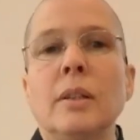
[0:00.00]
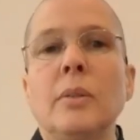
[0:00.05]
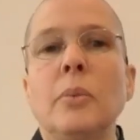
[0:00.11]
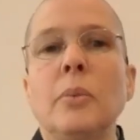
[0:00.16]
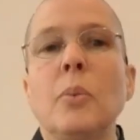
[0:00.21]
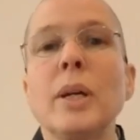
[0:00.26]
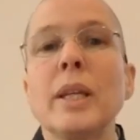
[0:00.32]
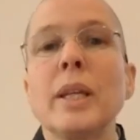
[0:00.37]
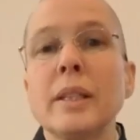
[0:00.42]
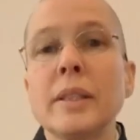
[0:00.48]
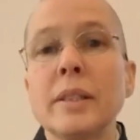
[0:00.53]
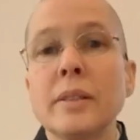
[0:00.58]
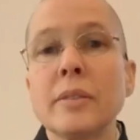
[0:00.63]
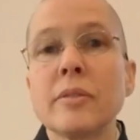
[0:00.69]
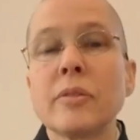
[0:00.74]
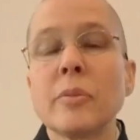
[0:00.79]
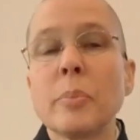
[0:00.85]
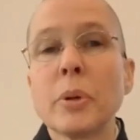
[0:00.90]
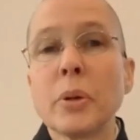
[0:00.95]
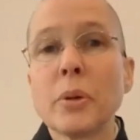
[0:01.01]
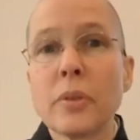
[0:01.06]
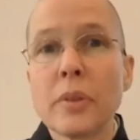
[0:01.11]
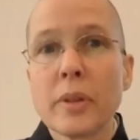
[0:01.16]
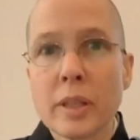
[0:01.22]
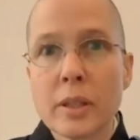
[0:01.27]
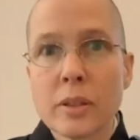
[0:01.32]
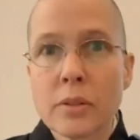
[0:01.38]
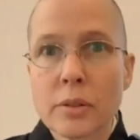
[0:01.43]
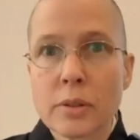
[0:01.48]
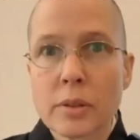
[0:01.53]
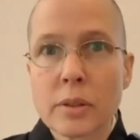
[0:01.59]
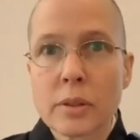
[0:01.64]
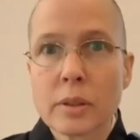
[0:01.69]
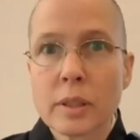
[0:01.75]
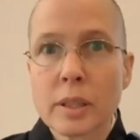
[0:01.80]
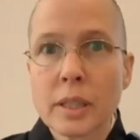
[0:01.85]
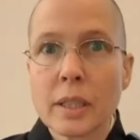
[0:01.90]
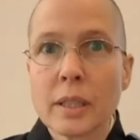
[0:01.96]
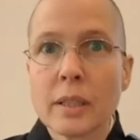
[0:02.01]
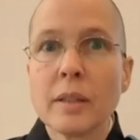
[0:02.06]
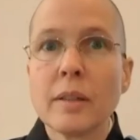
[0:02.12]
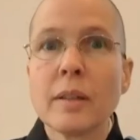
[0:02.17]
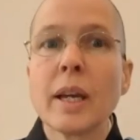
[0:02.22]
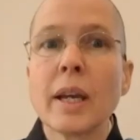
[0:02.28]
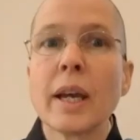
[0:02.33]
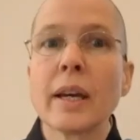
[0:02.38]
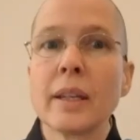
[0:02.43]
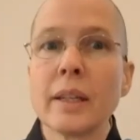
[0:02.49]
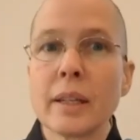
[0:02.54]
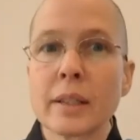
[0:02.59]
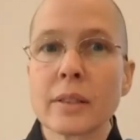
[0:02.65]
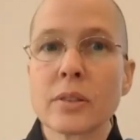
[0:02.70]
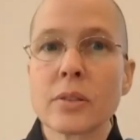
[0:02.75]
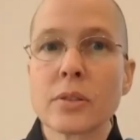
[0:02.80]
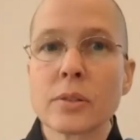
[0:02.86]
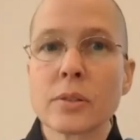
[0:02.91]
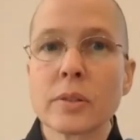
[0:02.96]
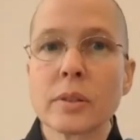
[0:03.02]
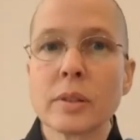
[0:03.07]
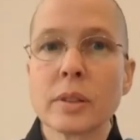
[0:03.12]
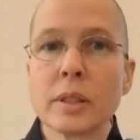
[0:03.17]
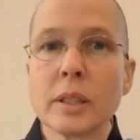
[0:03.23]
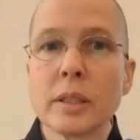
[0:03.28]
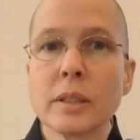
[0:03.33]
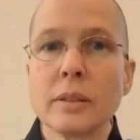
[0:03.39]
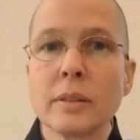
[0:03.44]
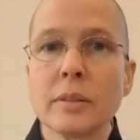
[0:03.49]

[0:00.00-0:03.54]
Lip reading: We live both internally and externally.